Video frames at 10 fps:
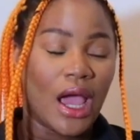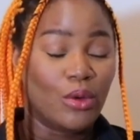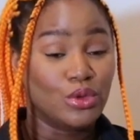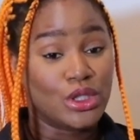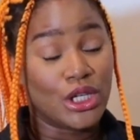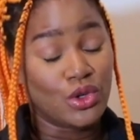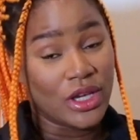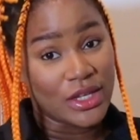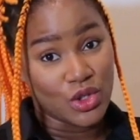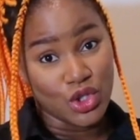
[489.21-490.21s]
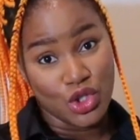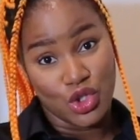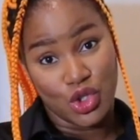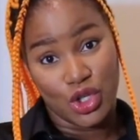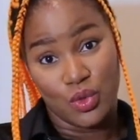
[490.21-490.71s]
I want to take you guys on this
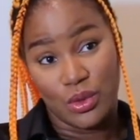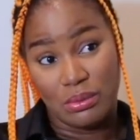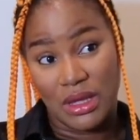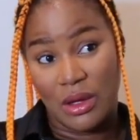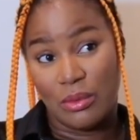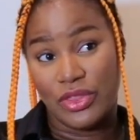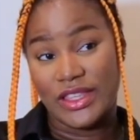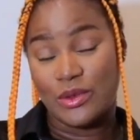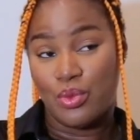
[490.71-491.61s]
journey with me and with this